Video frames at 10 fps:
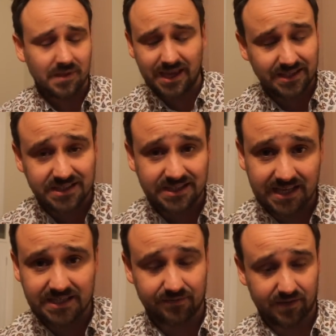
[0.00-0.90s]

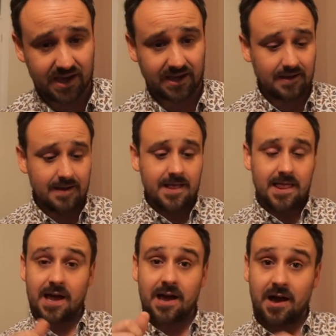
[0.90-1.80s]
instinctively,
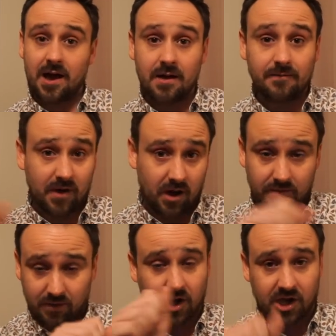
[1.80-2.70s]

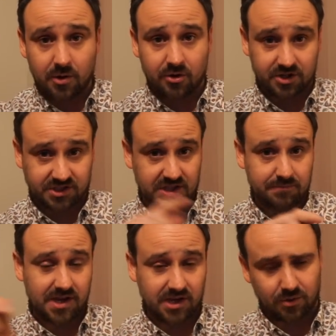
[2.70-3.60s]
I, I go across to the
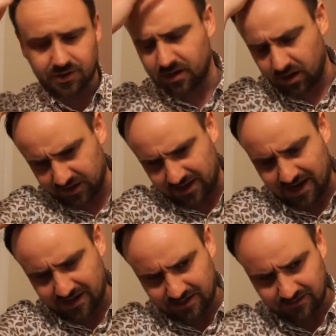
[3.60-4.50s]
menu on the on the
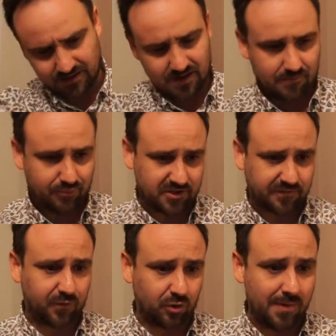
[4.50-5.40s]
Canon, press
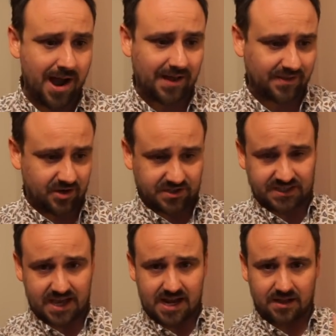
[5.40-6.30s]
format, and then I
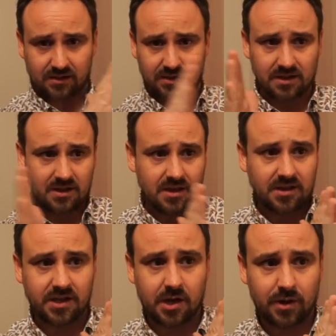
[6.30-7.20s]
see a little,
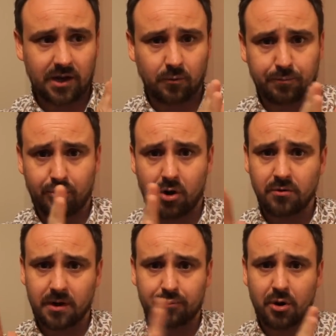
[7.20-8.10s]
you know, a little
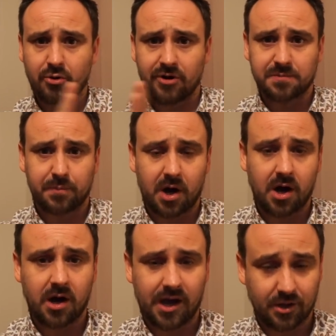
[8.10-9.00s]
pro a progress
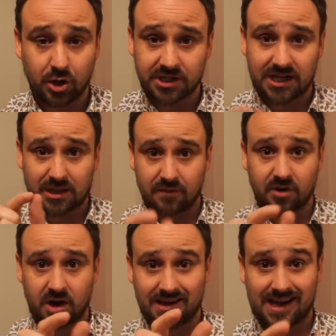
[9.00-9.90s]
bar, and underneath I've
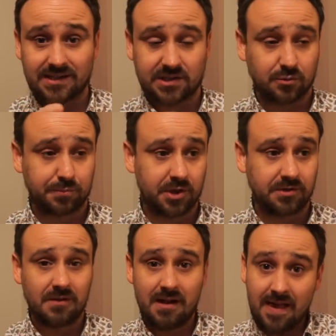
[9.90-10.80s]
got a cancel
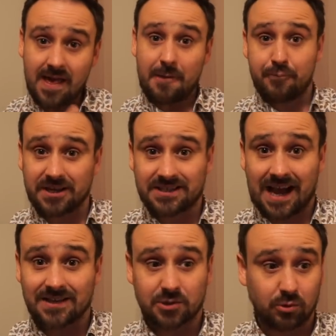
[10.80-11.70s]
button. I press
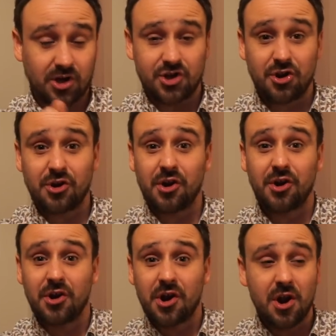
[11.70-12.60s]
cancel like no no no
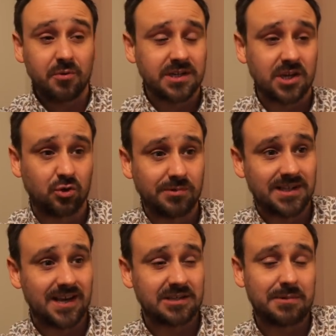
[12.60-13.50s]
no no no because it normally
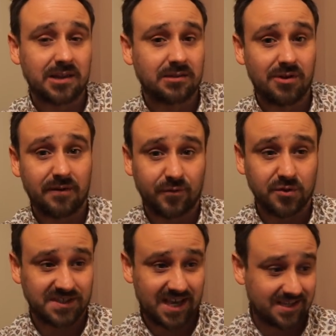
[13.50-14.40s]
takes about three or
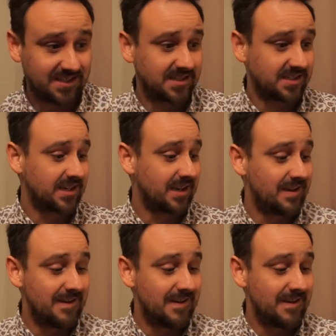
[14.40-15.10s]
four seconds.